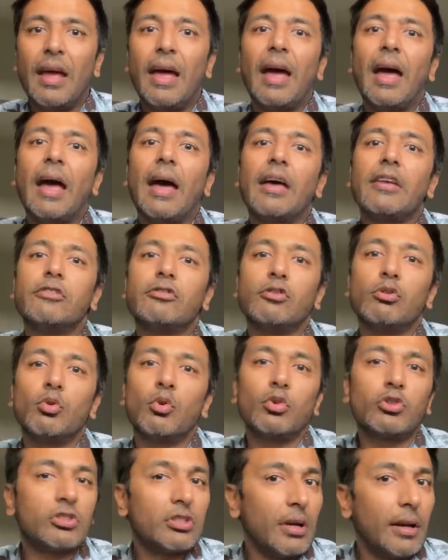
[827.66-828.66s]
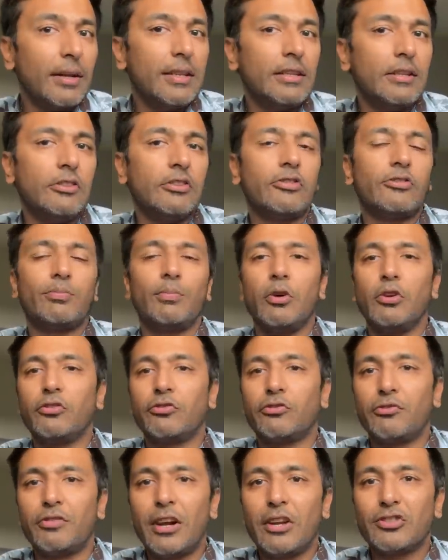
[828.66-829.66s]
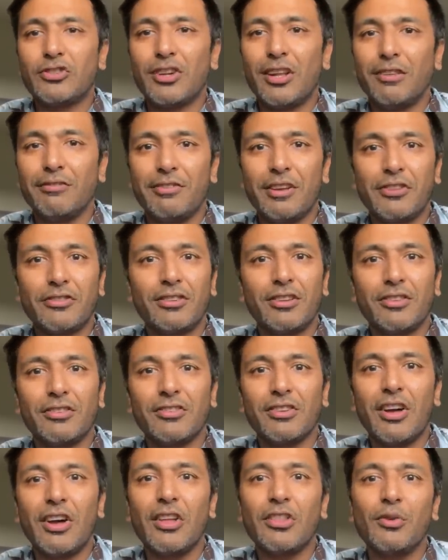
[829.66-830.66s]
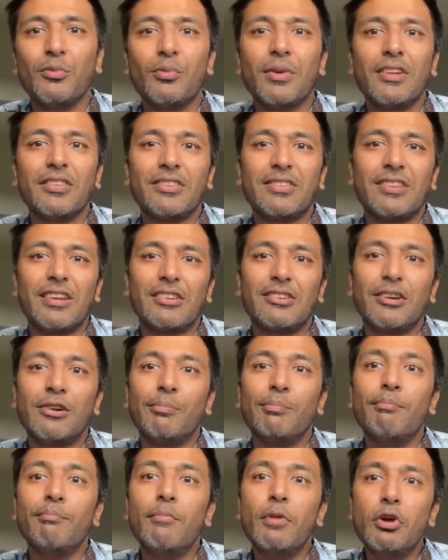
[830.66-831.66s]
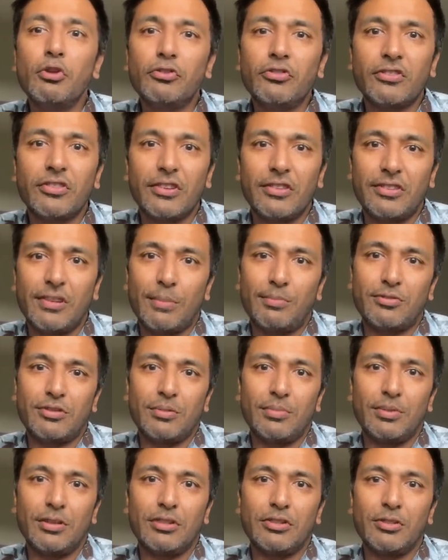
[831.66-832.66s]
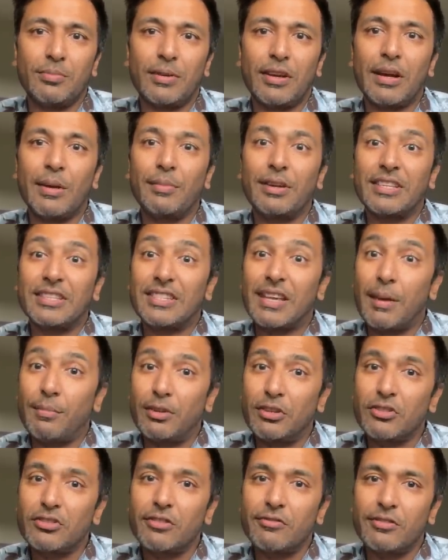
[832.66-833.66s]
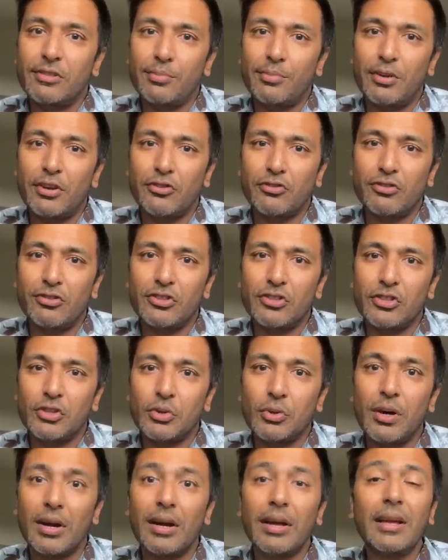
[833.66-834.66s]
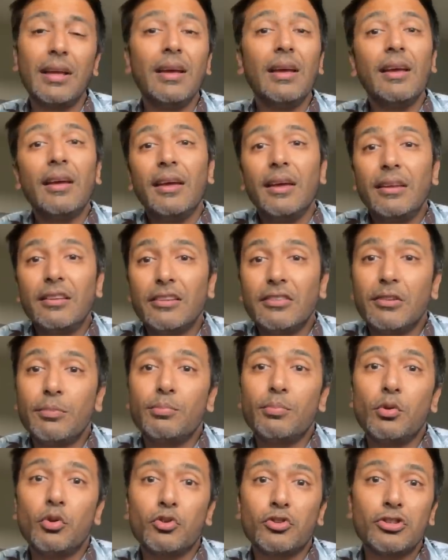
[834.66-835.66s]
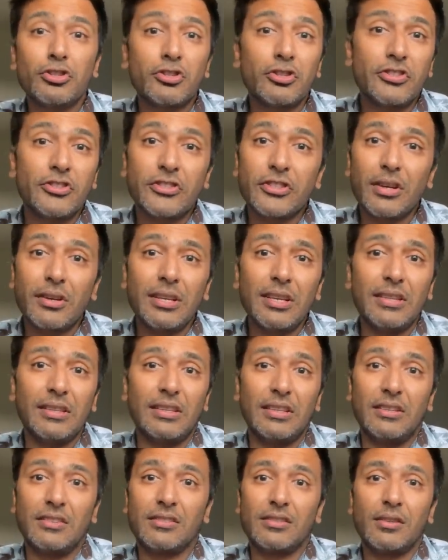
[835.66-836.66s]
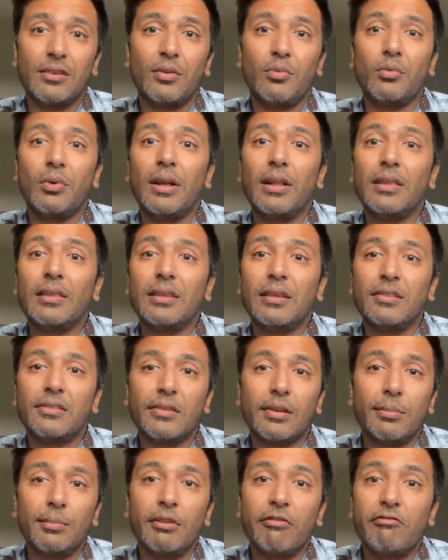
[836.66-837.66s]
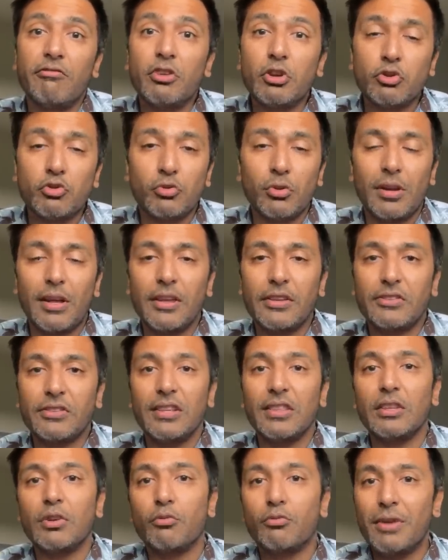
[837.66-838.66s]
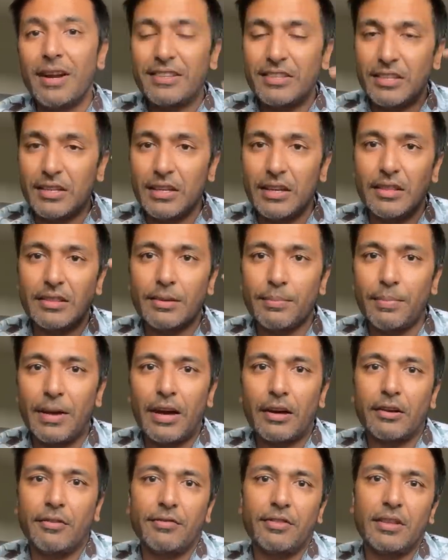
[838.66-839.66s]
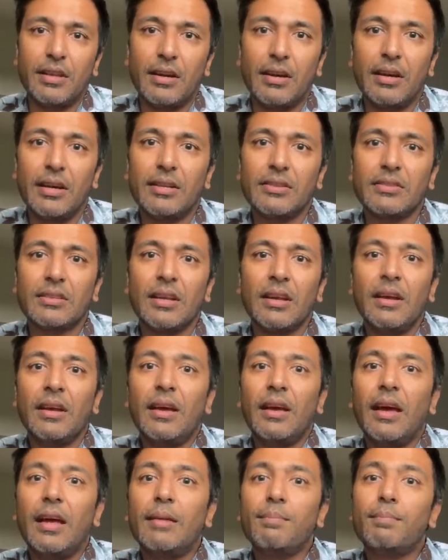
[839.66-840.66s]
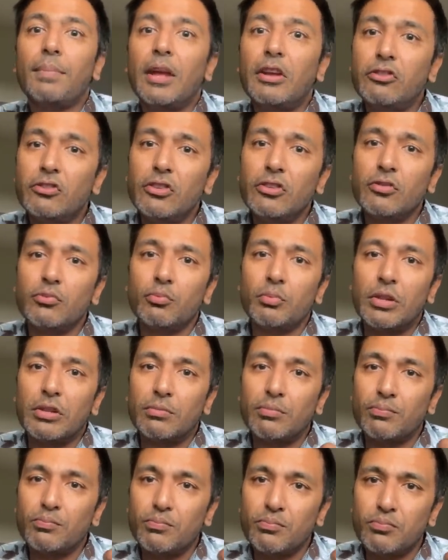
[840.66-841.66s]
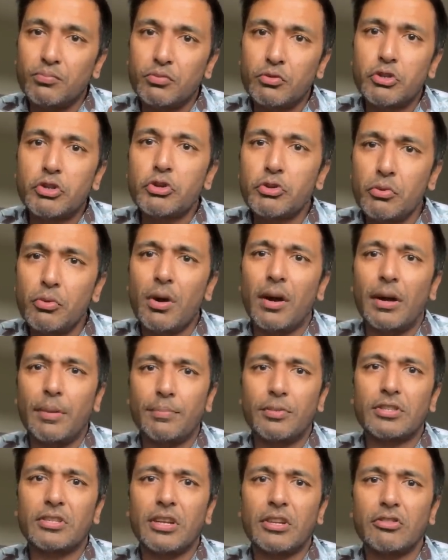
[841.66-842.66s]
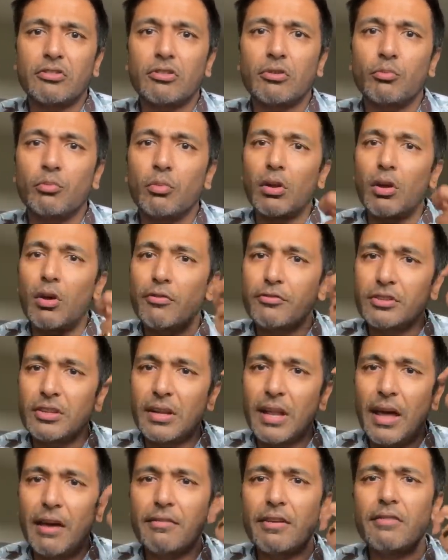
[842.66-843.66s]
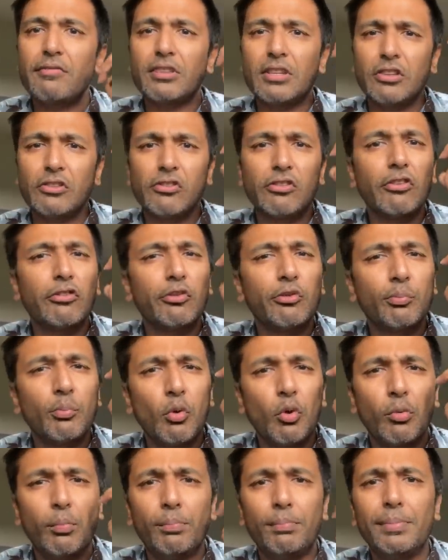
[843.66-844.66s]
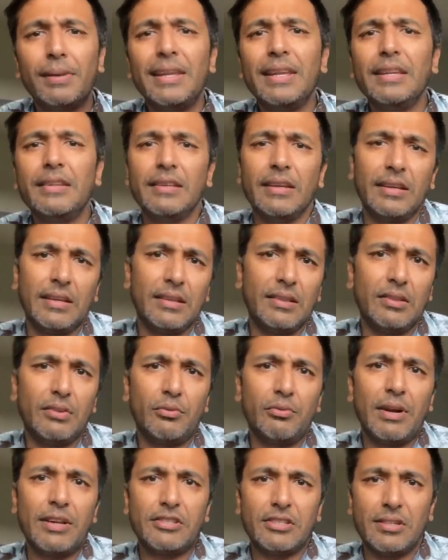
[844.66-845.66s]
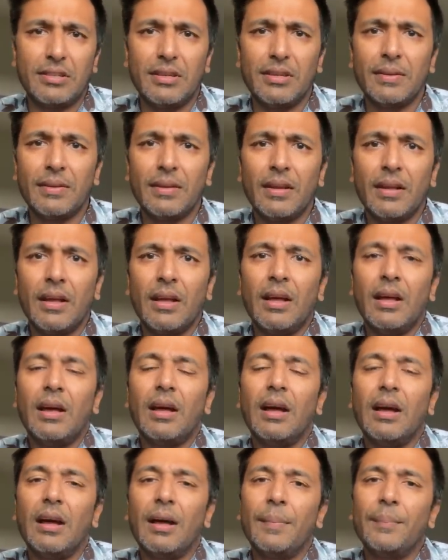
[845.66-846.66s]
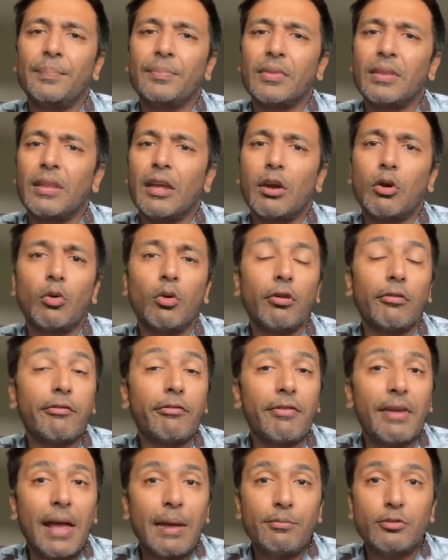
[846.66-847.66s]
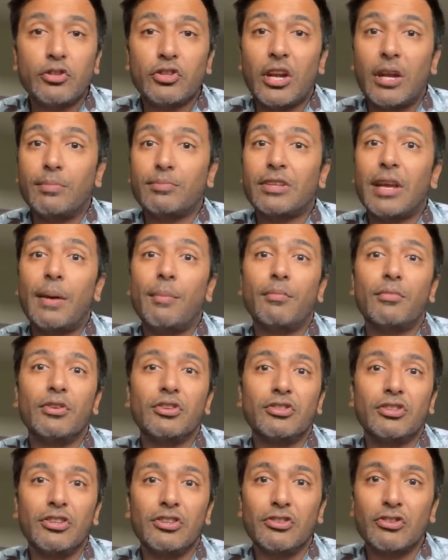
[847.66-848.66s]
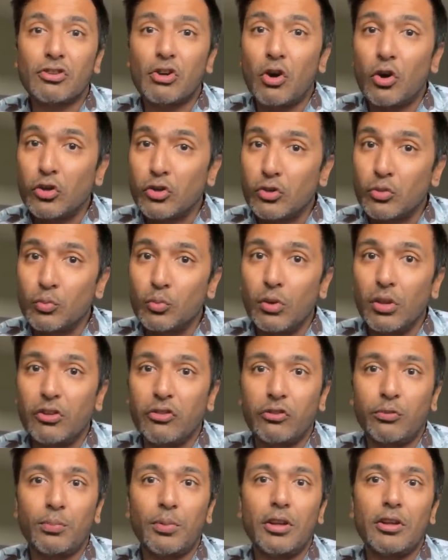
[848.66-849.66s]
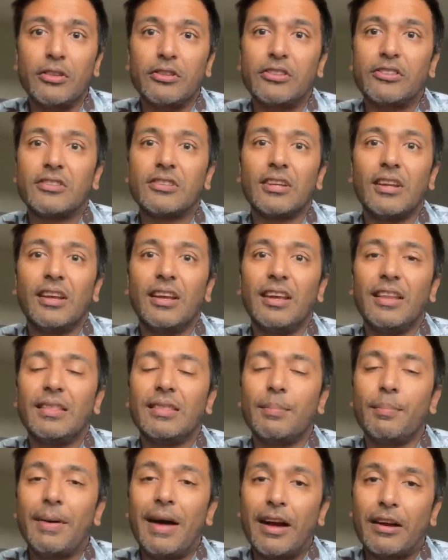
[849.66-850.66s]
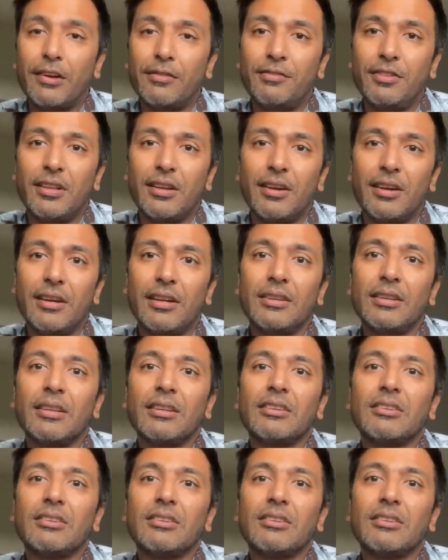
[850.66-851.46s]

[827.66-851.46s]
As your tiniest, most fragile vessels are the ones that are most susceptible to becoming damaged if the pressure is too high, it is important to study these. Well, these can be visualized in the retina at the back of the eyes, and patients with true hypertension often have evidence of small bleeding in the retina. Um, they're called flame shaped hemorrhages, cotton wool spots in the back of the eyes.